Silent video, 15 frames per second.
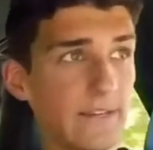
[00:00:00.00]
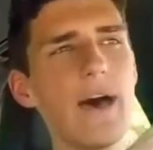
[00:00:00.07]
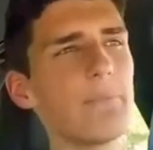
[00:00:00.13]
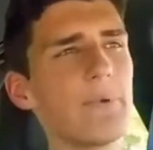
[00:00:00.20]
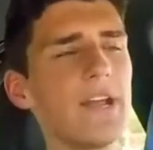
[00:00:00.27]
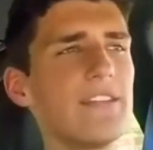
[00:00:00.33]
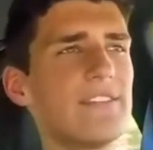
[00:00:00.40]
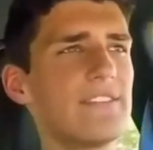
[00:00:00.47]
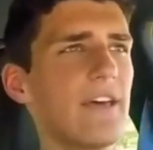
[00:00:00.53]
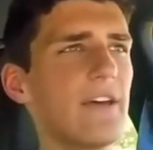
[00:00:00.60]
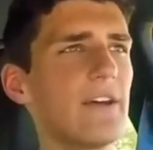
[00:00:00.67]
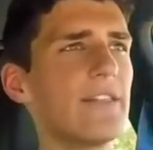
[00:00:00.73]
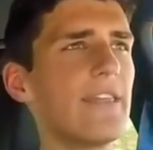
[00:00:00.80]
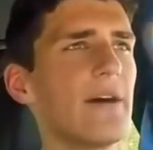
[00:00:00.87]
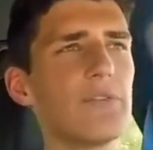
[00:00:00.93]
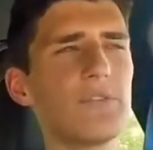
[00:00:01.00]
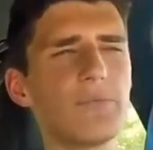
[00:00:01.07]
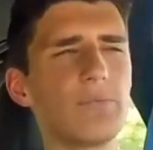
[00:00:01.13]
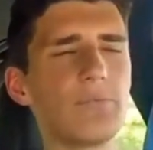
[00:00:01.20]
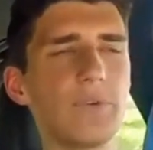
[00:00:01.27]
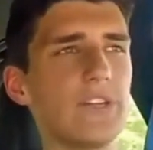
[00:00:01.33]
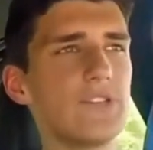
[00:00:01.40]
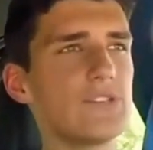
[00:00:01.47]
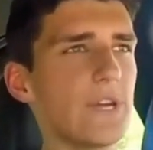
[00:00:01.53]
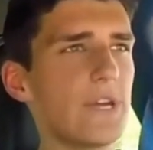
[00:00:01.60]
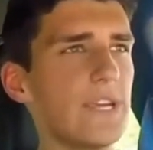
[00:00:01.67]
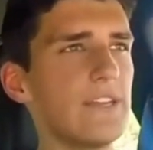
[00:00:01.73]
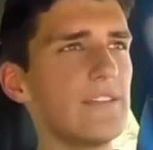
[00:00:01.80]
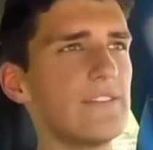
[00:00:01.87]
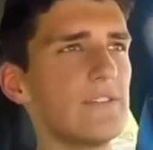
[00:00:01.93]
Top rated seller, that one's really
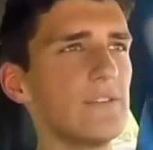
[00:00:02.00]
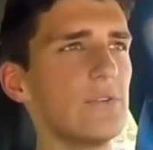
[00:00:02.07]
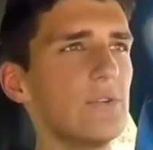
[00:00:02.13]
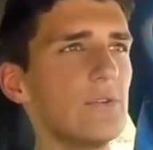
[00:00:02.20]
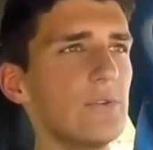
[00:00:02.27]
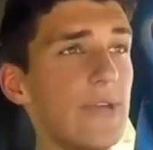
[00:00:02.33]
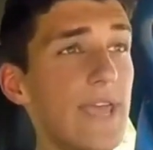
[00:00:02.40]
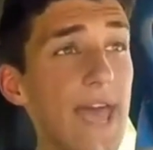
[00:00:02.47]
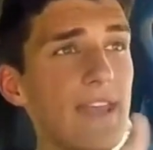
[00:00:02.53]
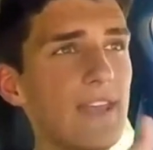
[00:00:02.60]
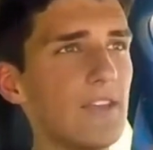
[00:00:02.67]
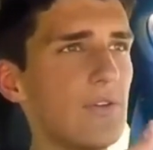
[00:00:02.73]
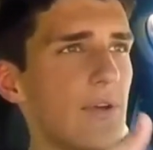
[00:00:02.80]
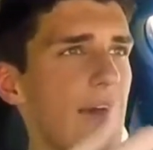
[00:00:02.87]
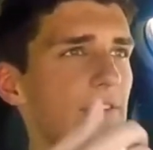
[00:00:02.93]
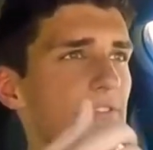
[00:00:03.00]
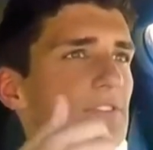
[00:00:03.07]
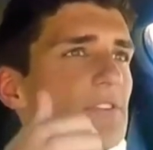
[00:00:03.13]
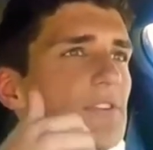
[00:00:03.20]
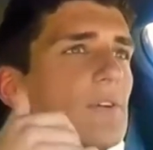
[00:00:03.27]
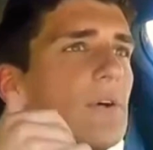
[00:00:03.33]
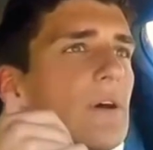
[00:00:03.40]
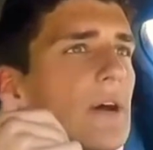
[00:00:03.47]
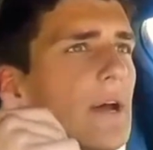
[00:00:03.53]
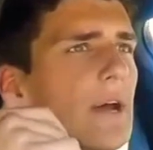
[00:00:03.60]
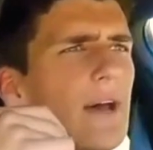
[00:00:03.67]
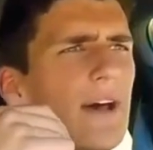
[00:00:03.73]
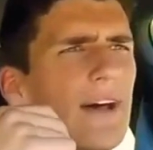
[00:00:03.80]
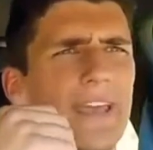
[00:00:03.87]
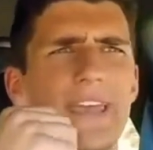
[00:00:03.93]
tricky to get. You have to
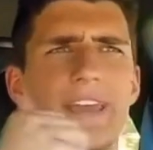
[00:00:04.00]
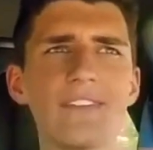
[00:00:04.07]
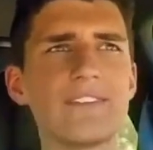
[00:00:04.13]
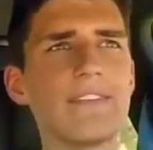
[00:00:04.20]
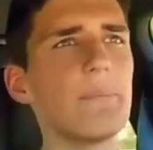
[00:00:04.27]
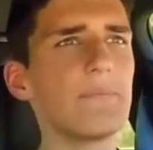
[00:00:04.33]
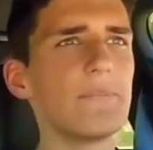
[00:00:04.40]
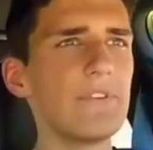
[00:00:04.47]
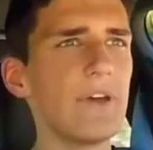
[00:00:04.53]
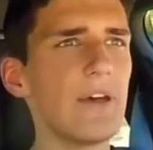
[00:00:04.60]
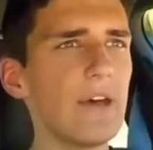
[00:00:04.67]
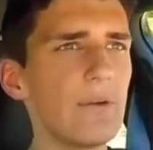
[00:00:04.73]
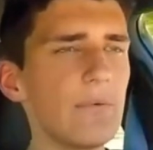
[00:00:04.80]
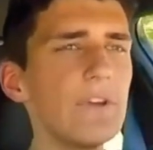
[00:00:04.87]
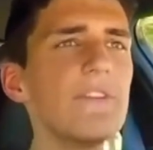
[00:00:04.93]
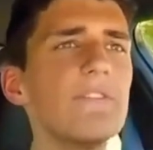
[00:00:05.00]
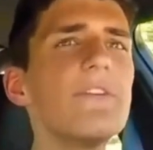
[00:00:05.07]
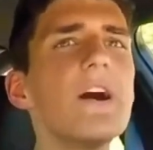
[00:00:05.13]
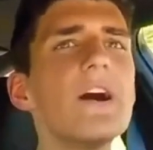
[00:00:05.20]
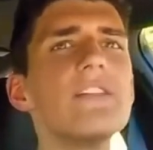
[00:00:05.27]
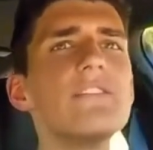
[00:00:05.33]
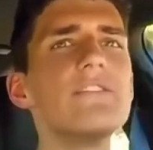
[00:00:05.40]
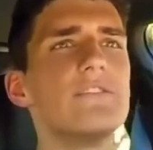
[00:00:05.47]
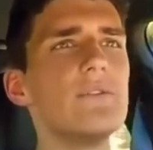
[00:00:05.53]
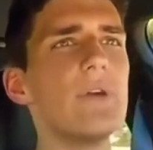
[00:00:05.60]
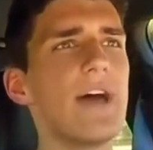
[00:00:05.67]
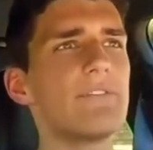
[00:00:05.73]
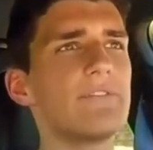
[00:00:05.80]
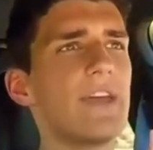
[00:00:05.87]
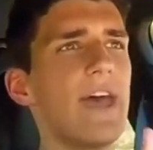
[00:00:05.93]
accept refunds, you
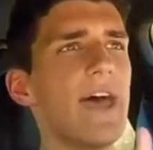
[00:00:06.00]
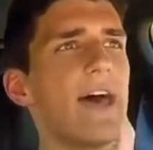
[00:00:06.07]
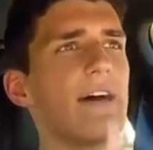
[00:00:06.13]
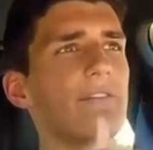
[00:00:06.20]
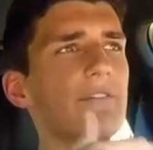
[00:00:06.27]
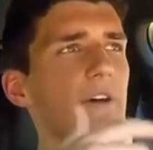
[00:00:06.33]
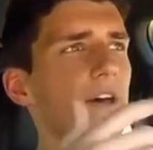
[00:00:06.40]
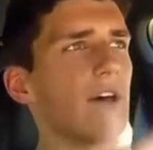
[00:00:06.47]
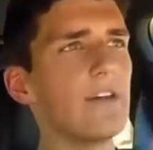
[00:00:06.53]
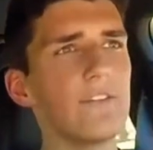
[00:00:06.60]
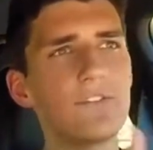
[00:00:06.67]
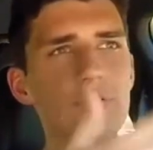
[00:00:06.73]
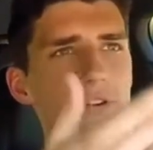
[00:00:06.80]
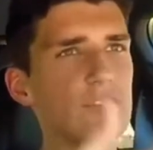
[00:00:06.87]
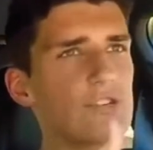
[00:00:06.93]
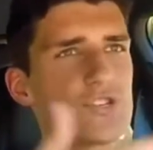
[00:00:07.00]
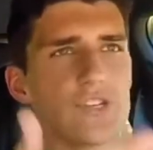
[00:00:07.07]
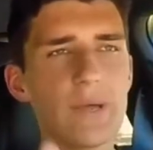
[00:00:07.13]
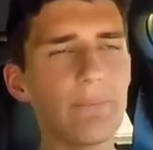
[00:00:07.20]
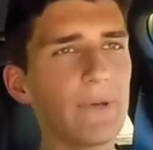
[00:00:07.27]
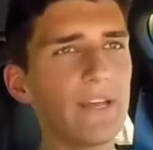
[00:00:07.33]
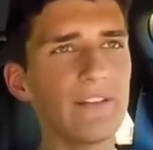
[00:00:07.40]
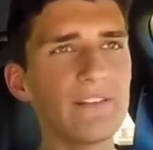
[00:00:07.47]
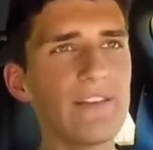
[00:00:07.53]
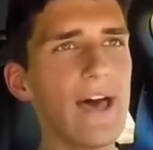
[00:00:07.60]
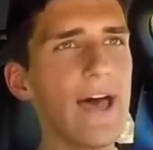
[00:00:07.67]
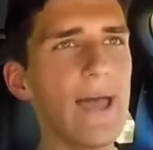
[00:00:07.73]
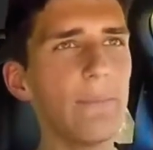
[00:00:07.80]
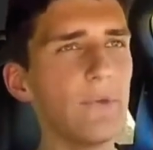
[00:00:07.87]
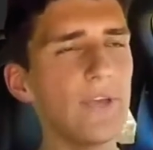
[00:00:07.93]
have to have a certain shipping
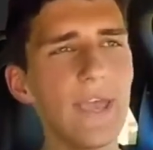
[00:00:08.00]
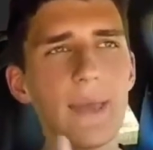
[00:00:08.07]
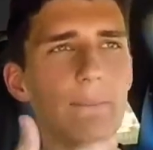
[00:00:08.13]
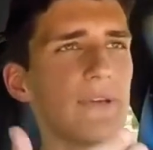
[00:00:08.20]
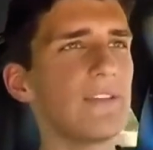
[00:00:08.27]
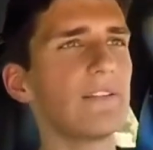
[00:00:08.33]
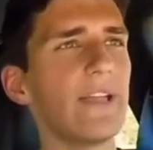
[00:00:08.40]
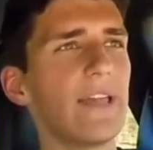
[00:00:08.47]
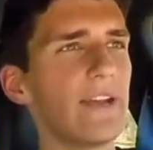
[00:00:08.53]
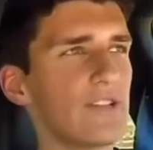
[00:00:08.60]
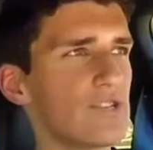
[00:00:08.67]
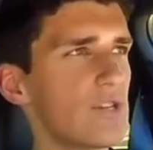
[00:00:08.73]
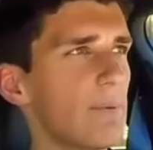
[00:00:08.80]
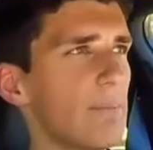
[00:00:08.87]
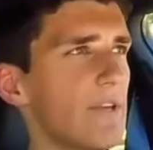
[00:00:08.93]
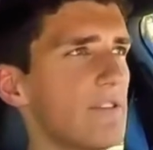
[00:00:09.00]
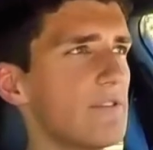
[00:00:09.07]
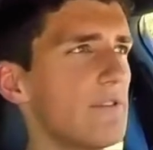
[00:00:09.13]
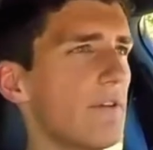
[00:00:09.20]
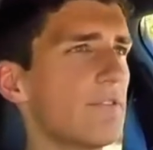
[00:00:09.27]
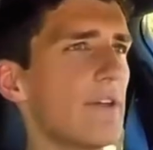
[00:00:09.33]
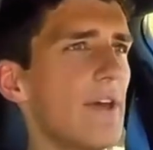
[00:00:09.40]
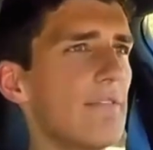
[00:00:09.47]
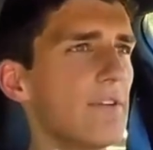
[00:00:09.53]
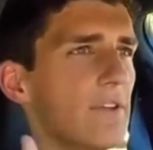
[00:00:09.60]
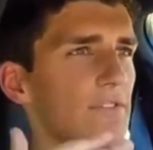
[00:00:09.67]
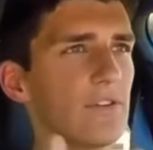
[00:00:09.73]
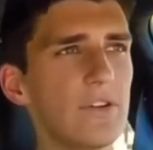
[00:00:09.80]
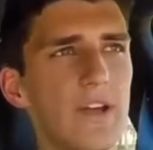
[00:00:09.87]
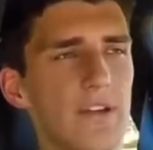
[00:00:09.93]
time, you can't be delayed on shipments, you have to have a
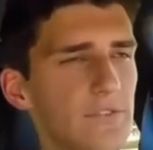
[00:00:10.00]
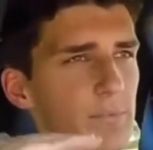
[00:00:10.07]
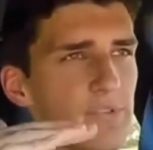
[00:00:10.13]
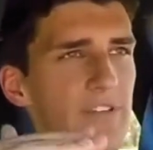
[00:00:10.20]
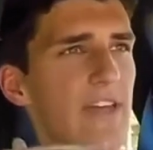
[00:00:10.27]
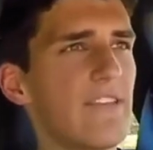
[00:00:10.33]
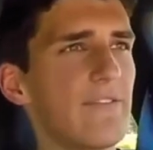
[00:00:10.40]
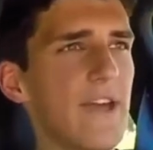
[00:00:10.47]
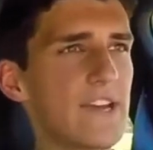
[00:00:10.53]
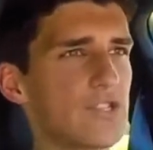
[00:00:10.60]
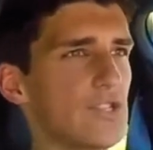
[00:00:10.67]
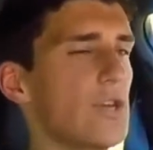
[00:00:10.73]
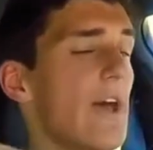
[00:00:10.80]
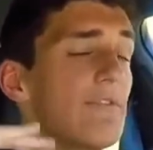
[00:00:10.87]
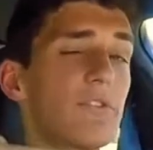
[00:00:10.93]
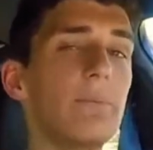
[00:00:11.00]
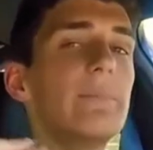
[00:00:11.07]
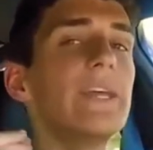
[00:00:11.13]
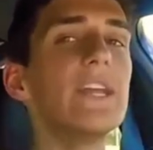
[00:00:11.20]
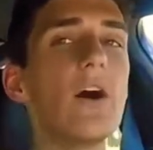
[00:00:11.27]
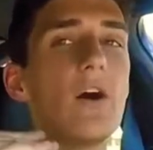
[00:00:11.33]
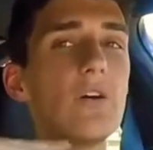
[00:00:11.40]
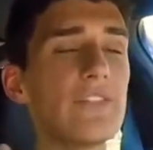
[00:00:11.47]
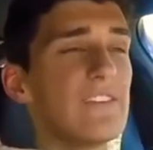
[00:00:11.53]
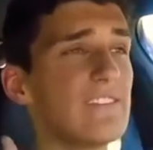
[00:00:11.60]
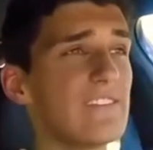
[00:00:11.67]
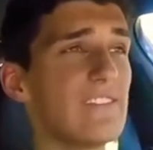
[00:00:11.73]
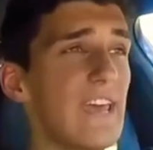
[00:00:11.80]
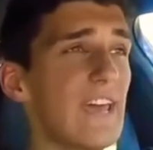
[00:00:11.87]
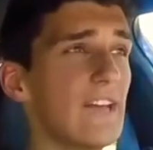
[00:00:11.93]
certain customer satisfaction, you have to meet all
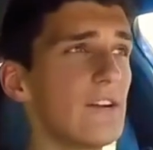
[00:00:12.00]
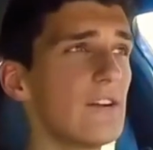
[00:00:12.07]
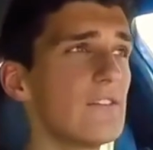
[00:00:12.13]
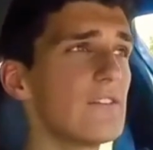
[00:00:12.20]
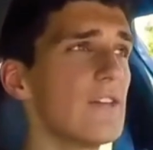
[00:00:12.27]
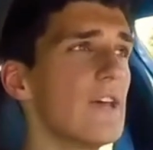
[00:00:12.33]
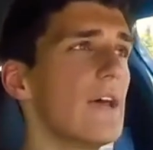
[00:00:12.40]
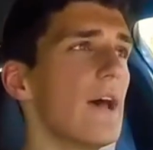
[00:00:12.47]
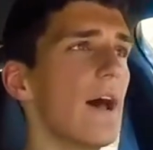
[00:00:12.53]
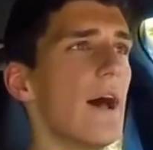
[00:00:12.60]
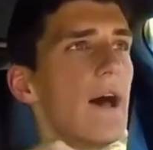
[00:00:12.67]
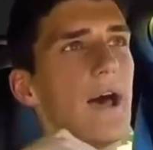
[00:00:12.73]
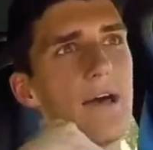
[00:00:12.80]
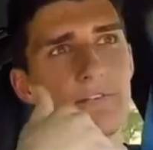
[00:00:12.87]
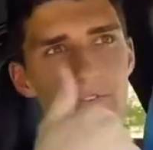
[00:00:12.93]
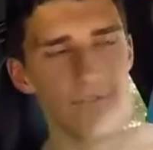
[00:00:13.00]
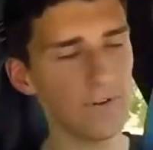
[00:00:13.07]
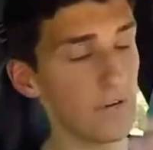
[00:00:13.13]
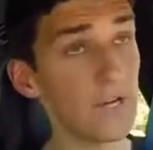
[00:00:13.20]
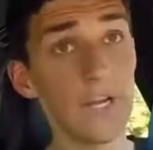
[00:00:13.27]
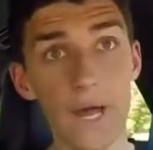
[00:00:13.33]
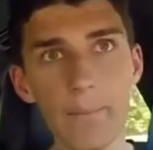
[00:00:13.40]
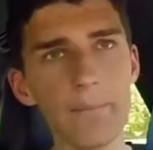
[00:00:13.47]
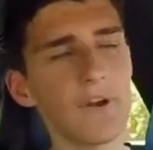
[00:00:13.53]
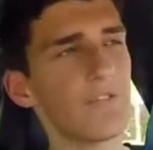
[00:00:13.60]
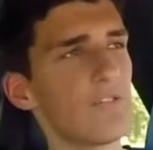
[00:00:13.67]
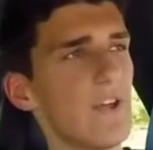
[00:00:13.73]
these standards, have a certain number of